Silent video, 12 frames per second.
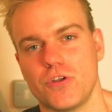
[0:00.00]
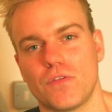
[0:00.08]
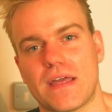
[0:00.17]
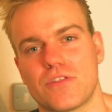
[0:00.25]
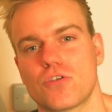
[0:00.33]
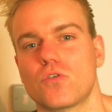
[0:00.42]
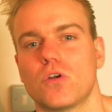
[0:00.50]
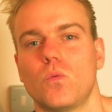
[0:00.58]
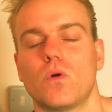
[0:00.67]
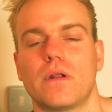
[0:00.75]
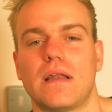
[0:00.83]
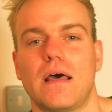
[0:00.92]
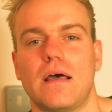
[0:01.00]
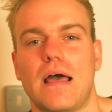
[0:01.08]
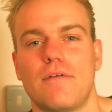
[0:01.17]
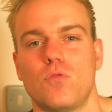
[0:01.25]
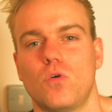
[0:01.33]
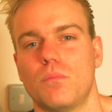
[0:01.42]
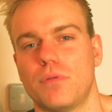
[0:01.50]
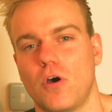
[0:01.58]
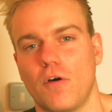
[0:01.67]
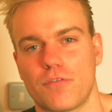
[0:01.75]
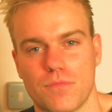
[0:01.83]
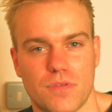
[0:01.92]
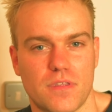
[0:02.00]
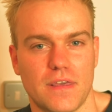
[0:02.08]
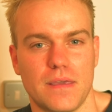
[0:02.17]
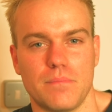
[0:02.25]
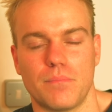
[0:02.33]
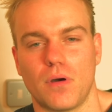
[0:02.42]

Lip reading: you're then just going to want to let everyone blow off some steam